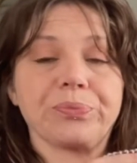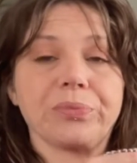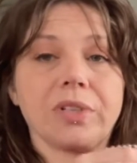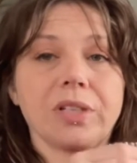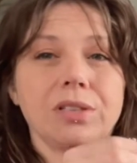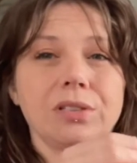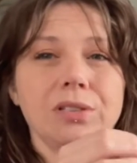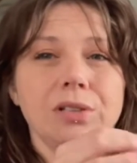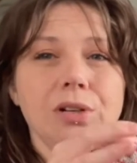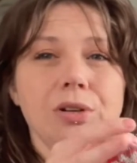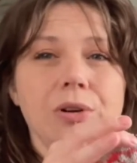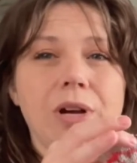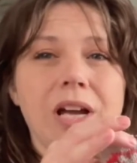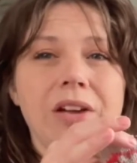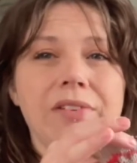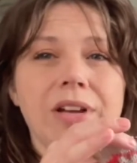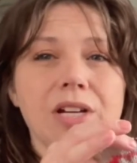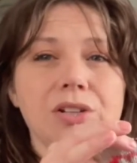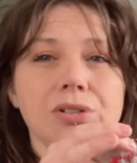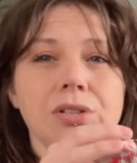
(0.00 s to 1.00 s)
So I've
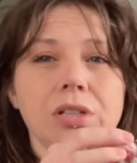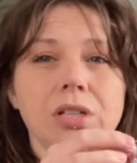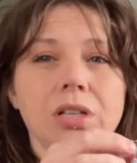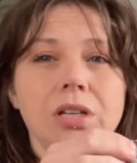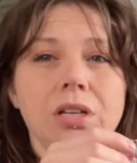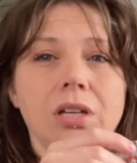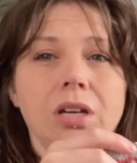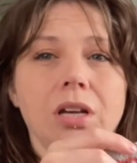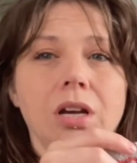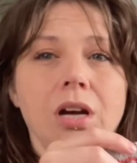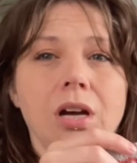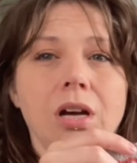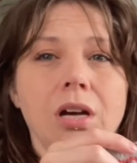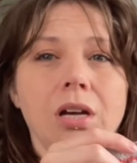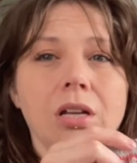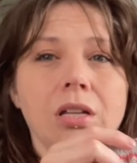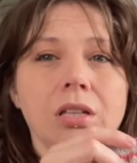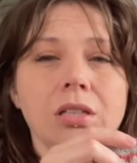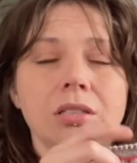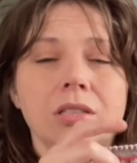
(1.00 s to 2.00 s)
actually
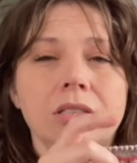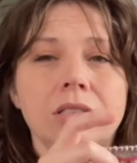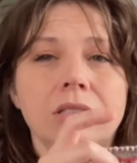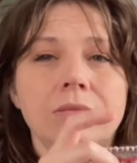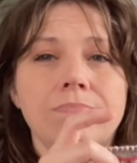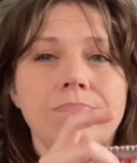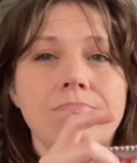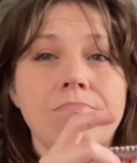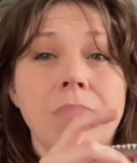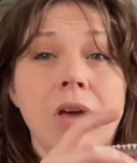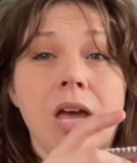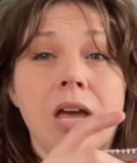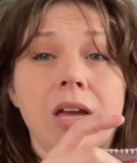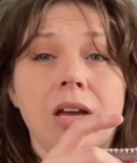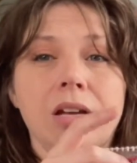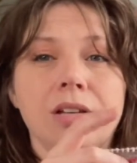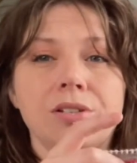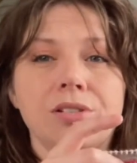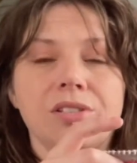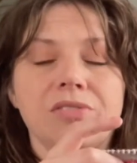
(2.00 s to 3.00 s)
gone, this is May
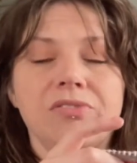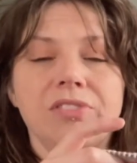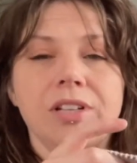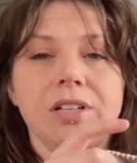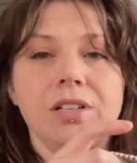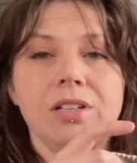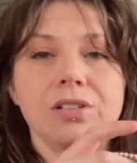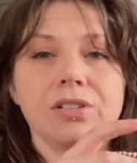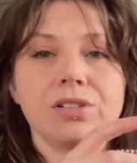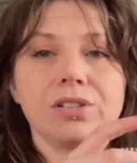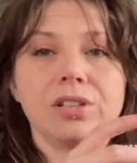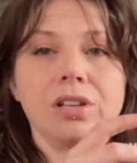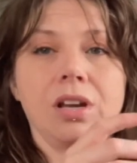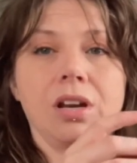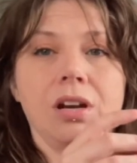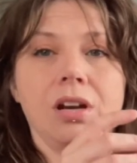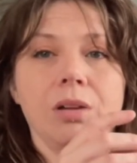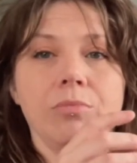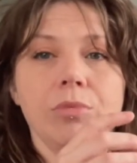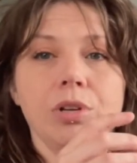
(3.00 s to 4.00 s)
I just finished,
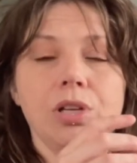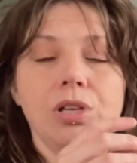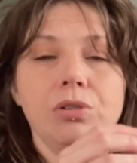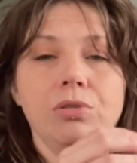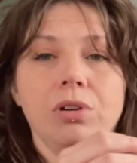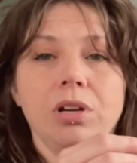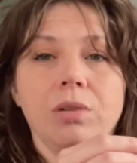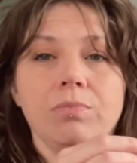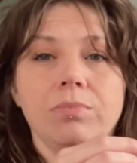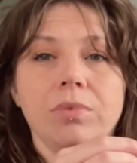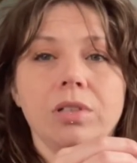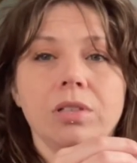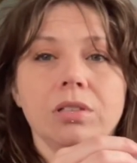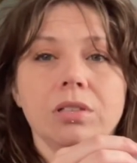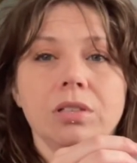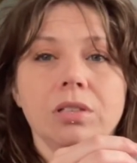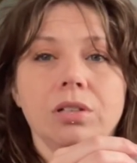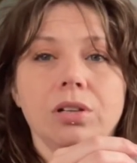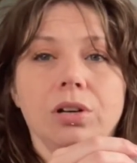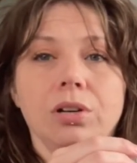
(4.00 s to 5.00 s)
and I'm queued up to
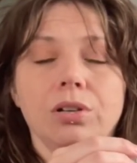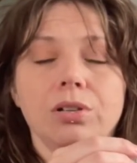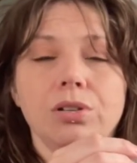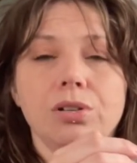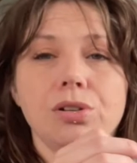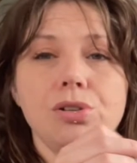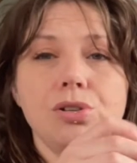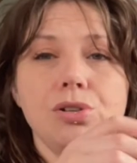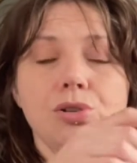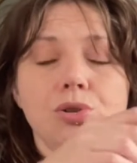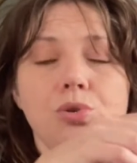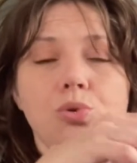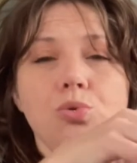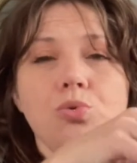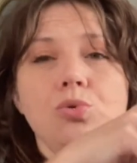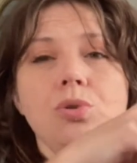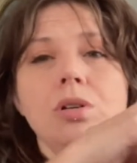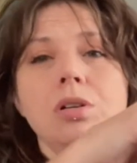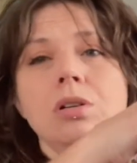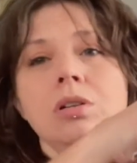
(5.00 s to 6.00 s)
start
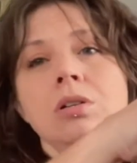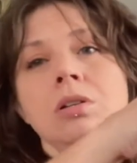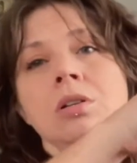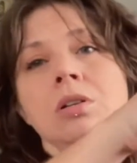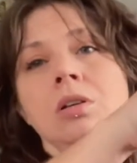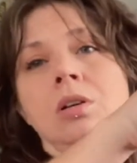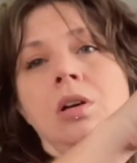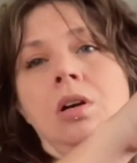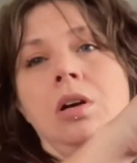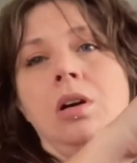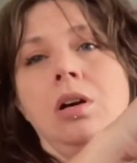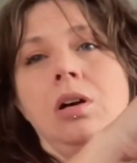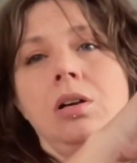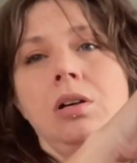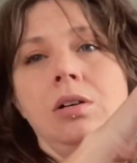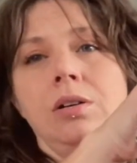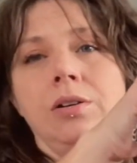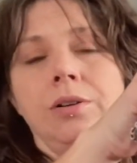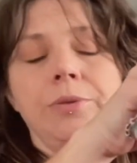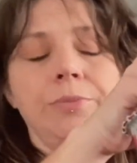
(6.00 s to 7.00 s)
June.
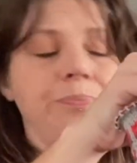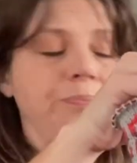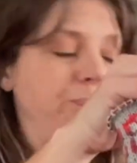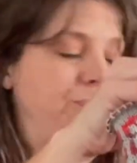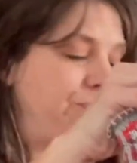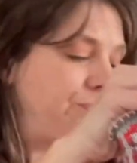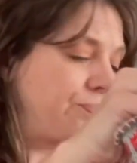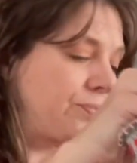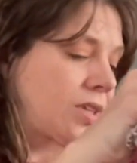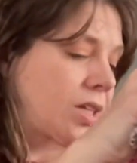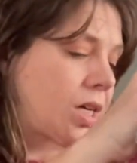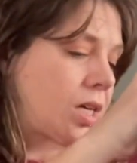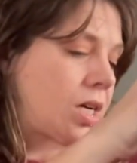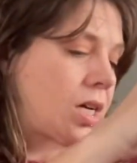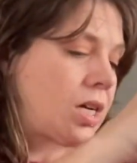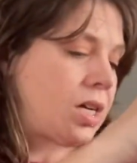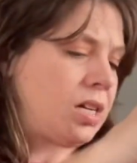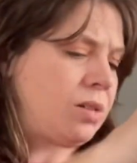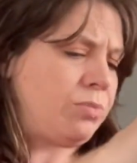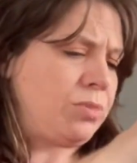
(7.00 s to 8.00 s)

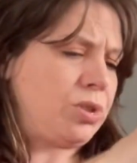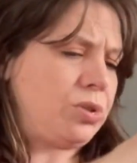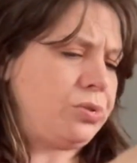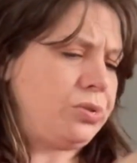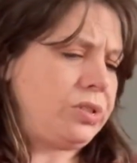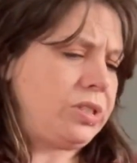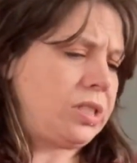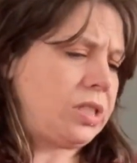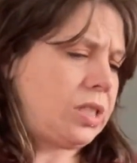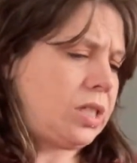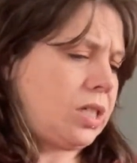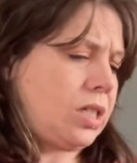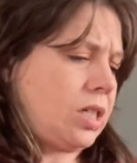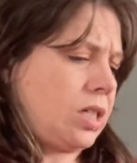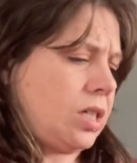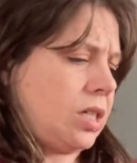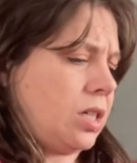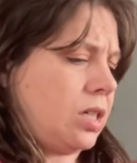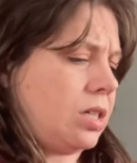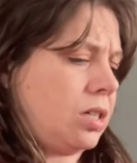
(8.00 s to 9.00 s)
I am
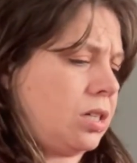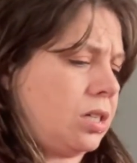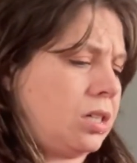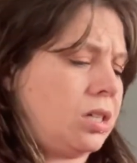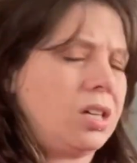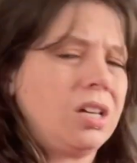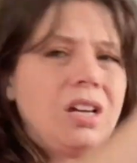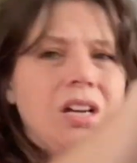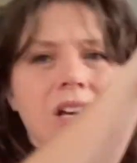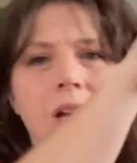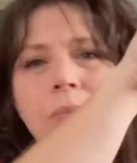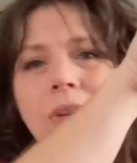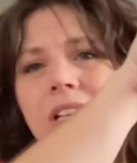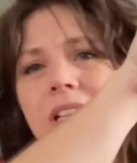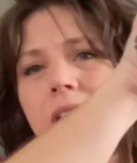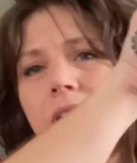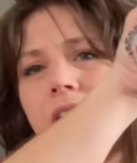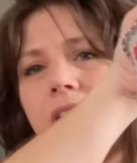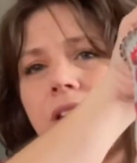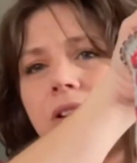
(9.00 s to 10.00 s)
using, I mean, it's
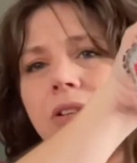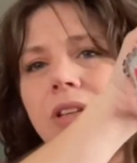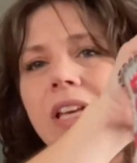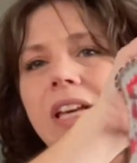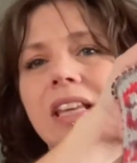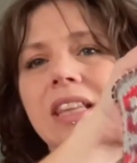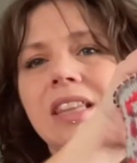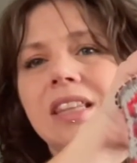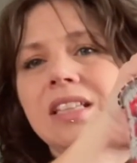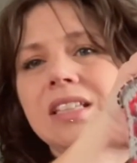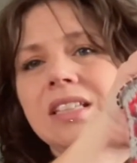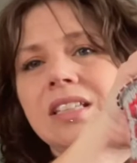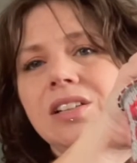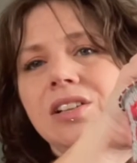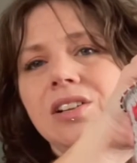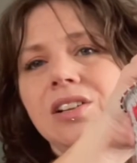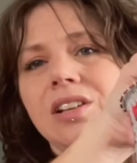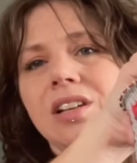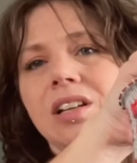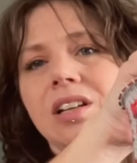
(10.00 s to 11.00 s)
cute. Like, this
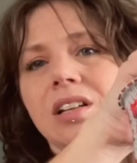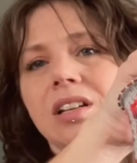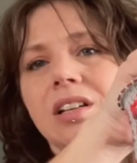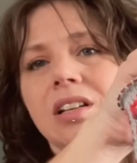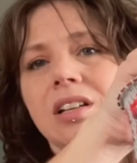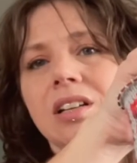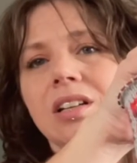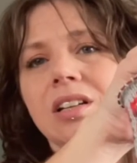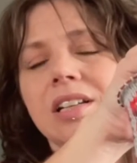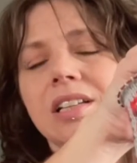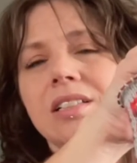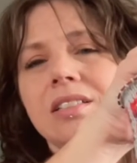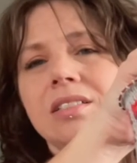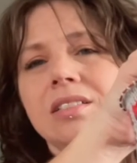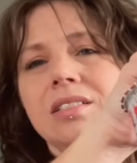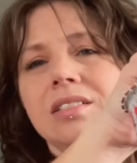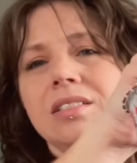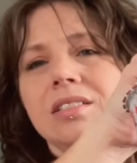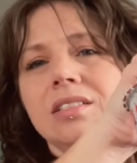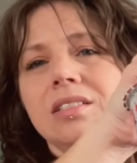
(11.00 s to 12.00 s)
yarn here
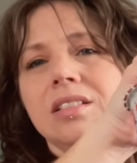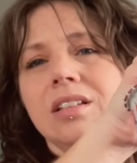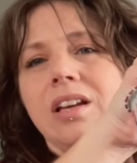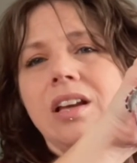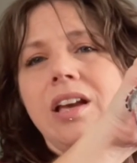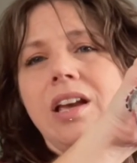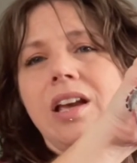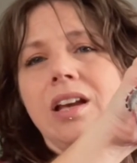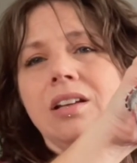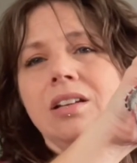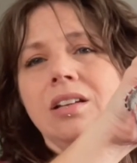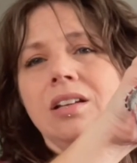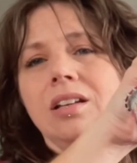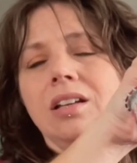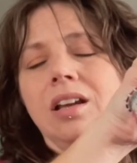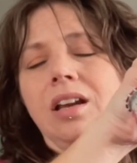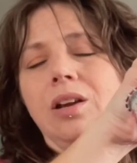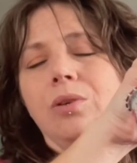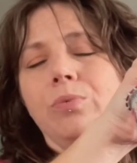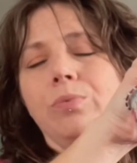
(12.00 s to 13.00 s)
is
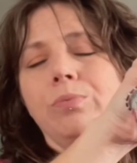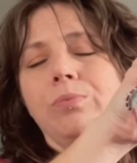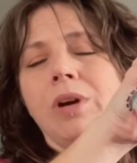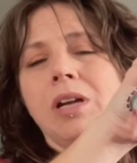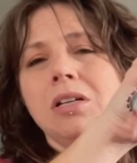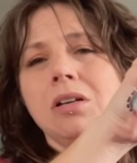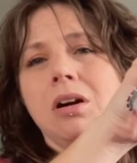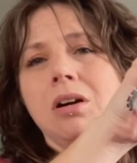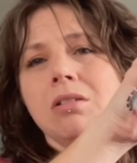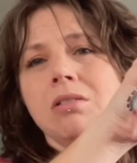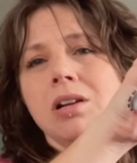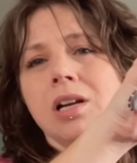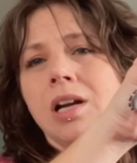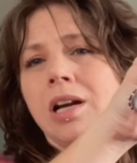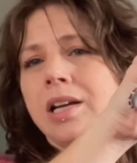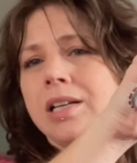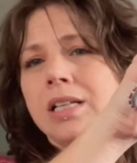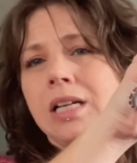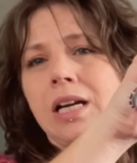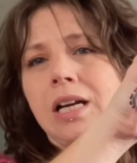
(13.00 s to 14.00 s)
like my daughter and I
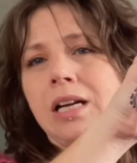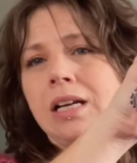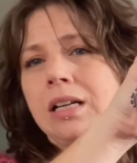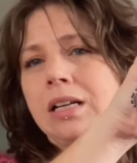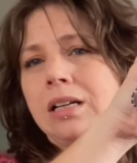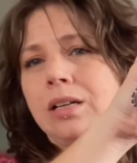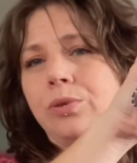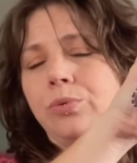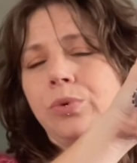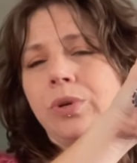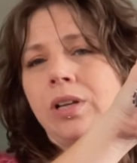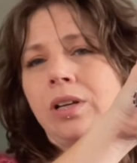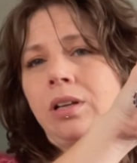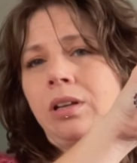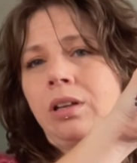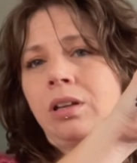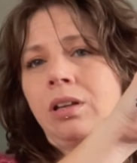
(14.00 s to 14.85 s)
dyed it with